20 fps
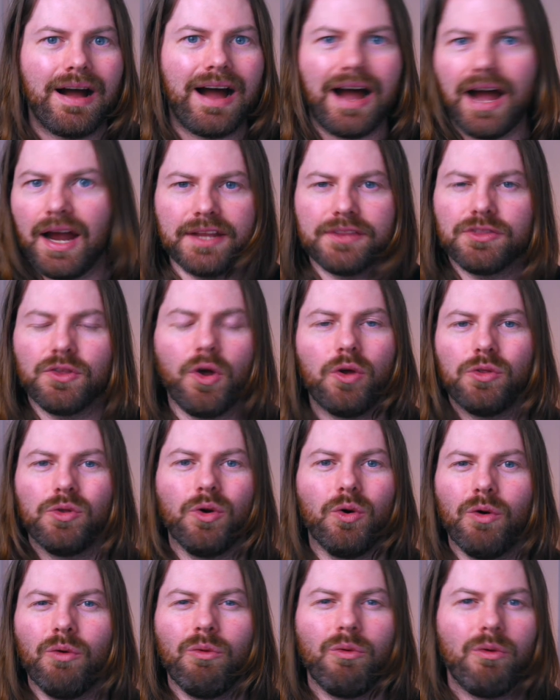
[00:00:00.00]
I did not
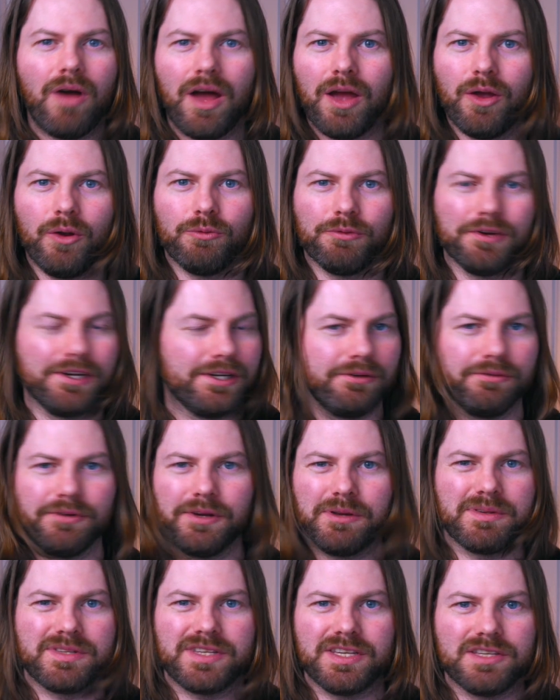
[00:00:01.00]
know how radio
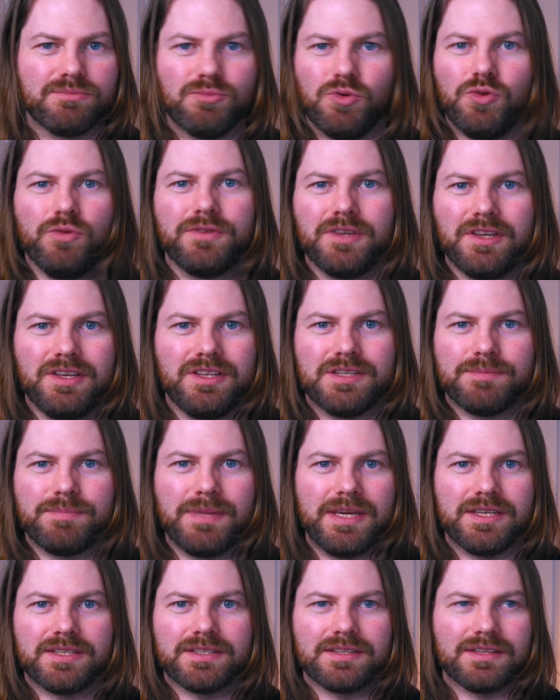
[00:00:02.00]
frequencies moved in
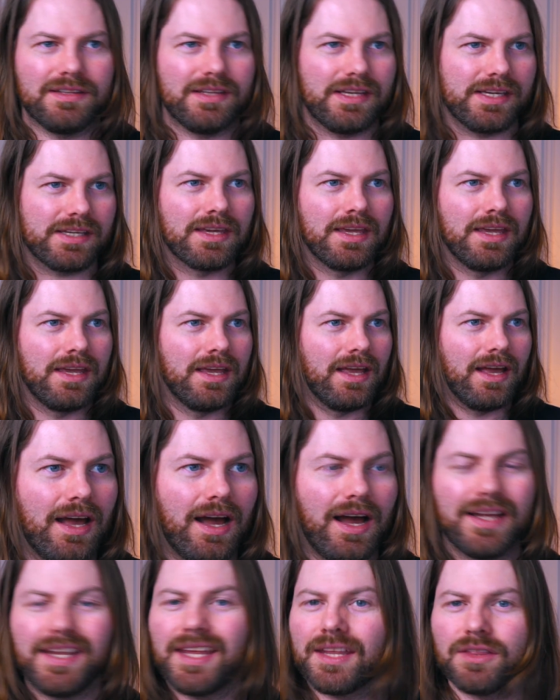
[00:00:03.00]
space.
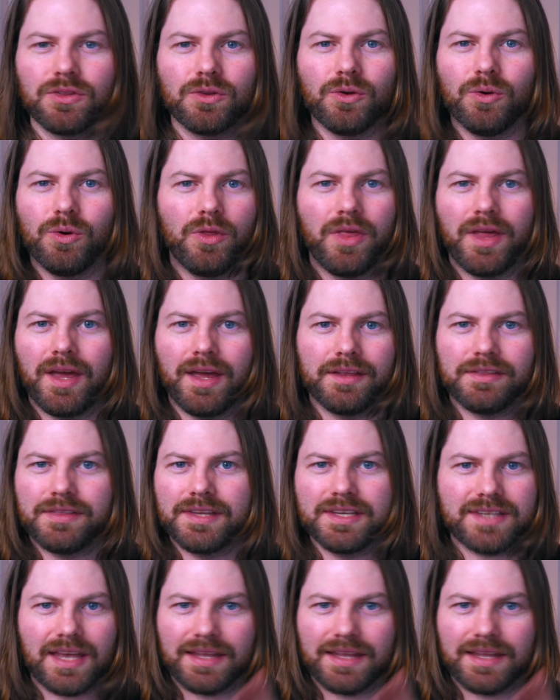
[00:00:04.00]
I didn't know that these